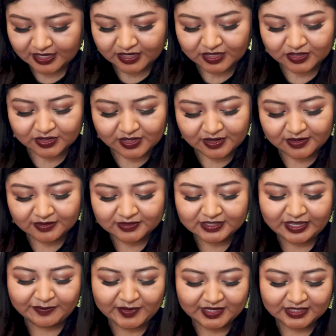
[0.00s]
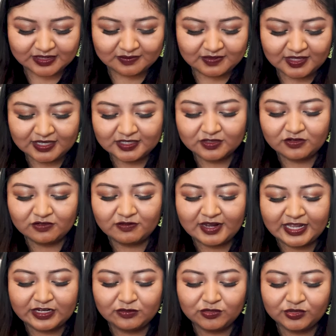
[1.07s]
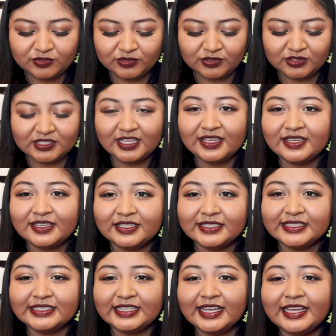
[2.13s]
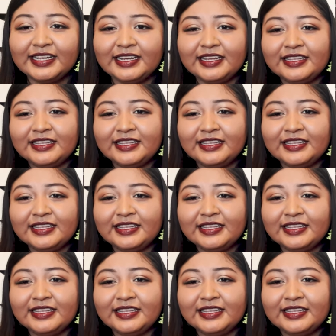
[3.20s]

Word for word: clothes, I picked up these Granimals set